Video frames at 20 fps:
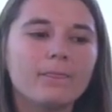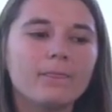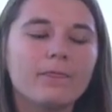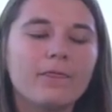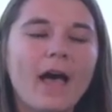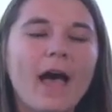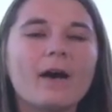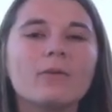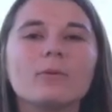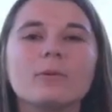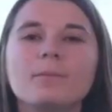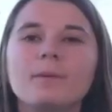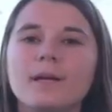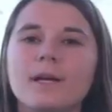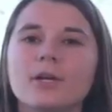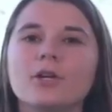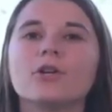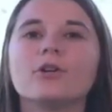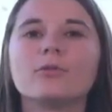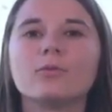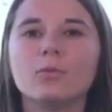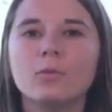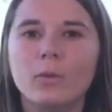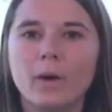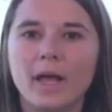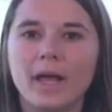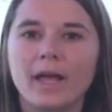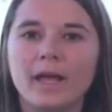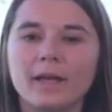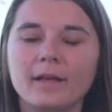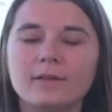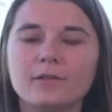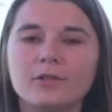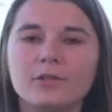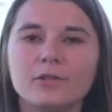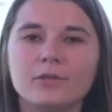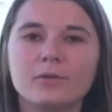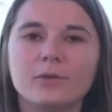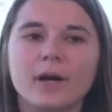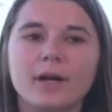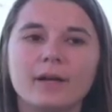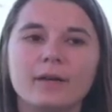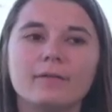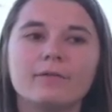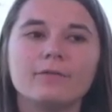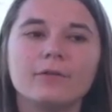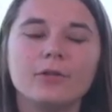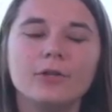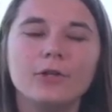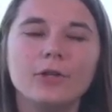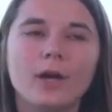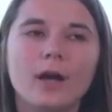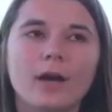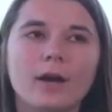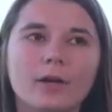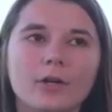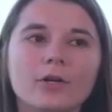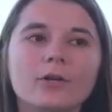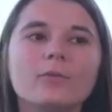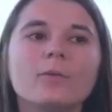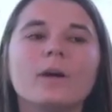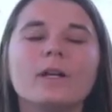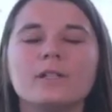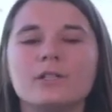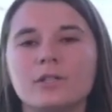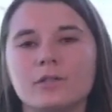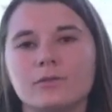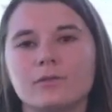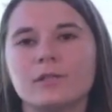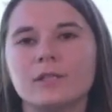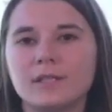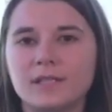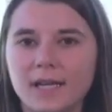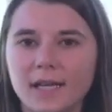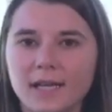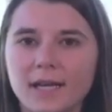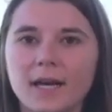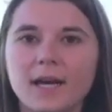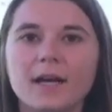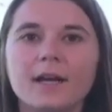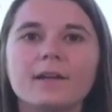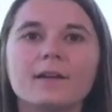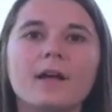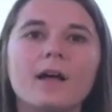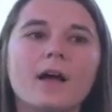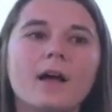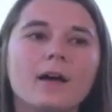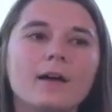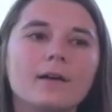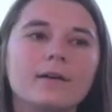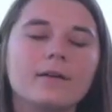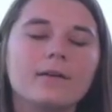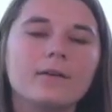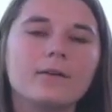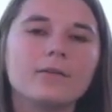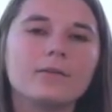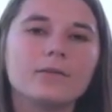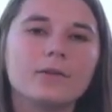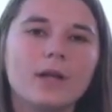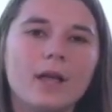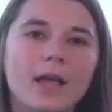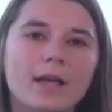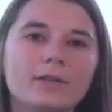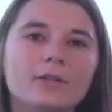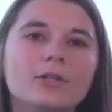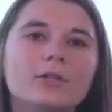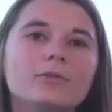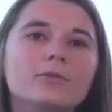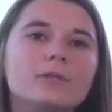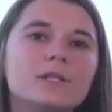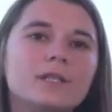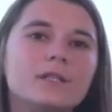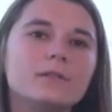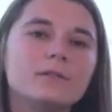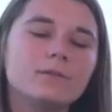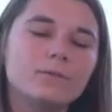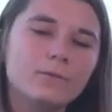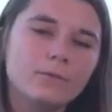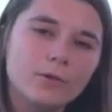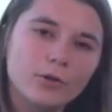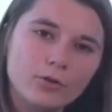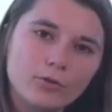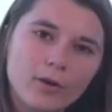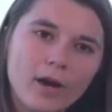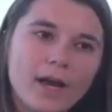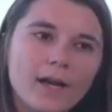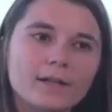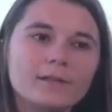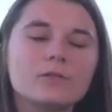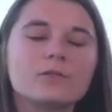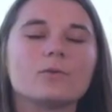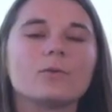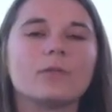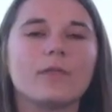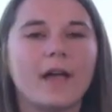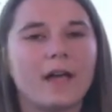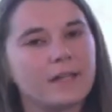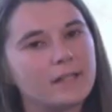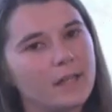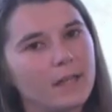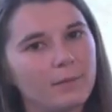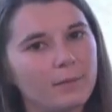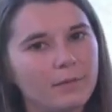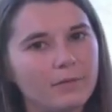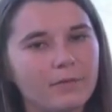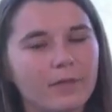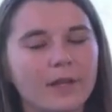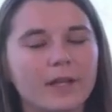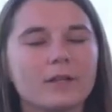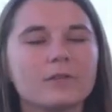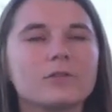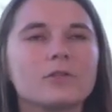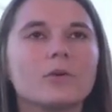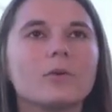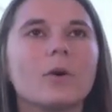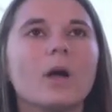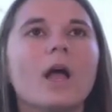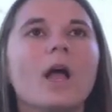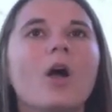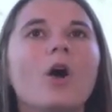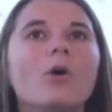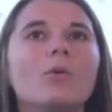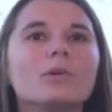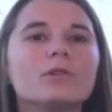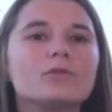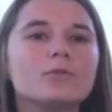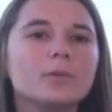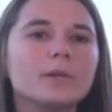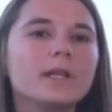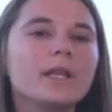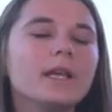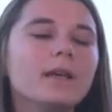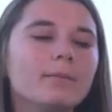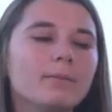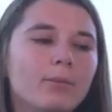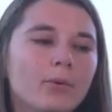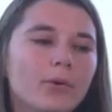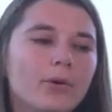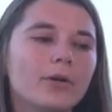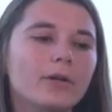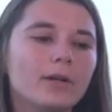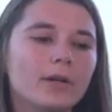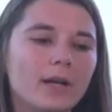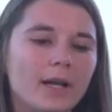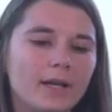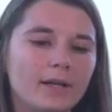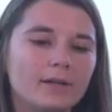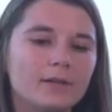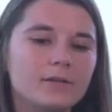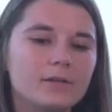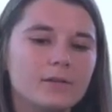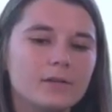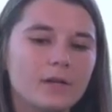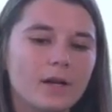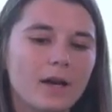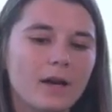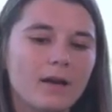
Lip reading: that would be a good way to use the data and use it for grants or that type of thing. So what's really important is,